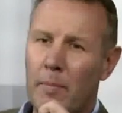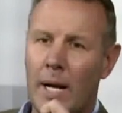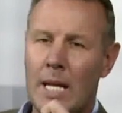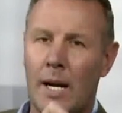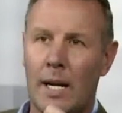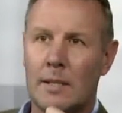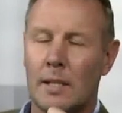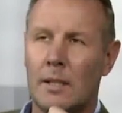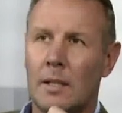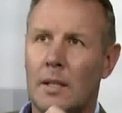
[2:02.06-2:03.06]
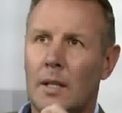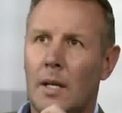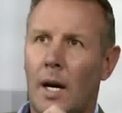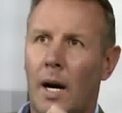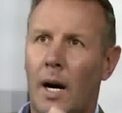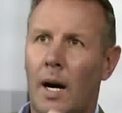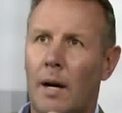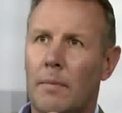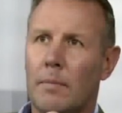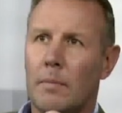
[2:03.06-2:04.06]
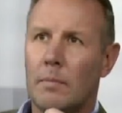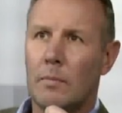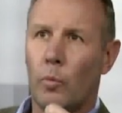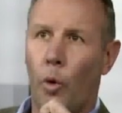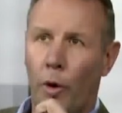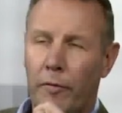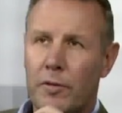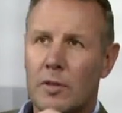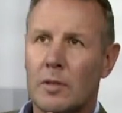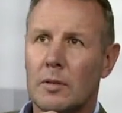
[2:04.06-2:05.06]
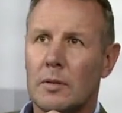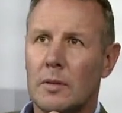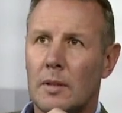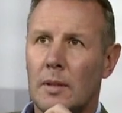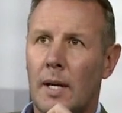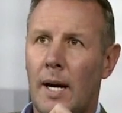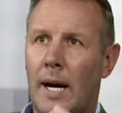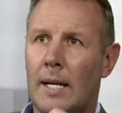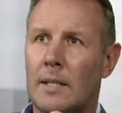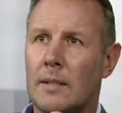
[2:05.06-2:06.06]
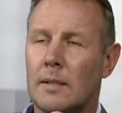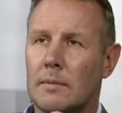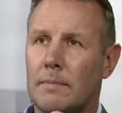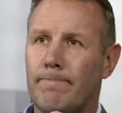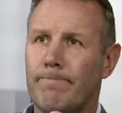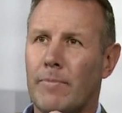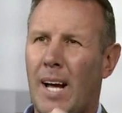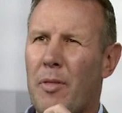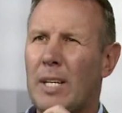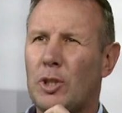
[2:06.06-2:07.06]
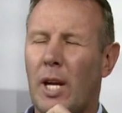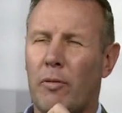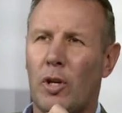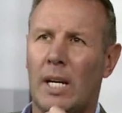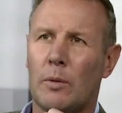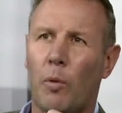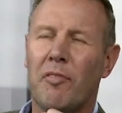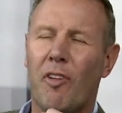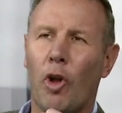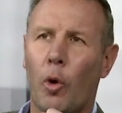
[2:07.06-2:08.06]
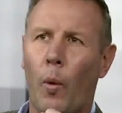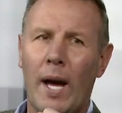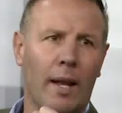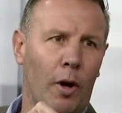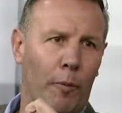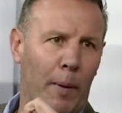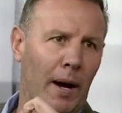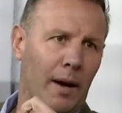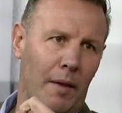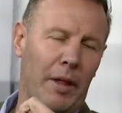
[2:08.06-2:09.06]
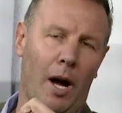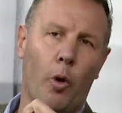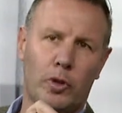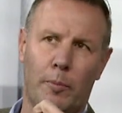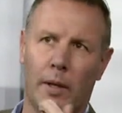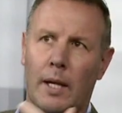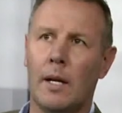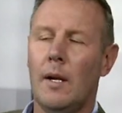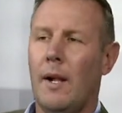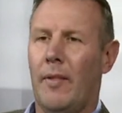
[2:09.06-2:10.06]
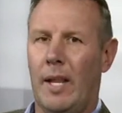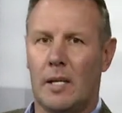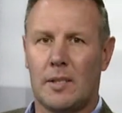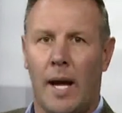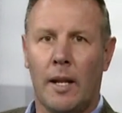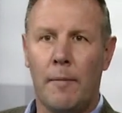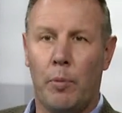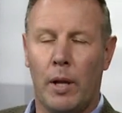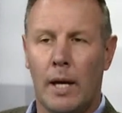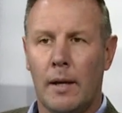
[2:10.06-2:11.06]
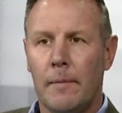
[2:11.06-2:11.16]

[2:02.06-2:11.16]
Man United, uh, Wolves, and I think Sheffield United will fall away a little bit. I think ultimately their style of play,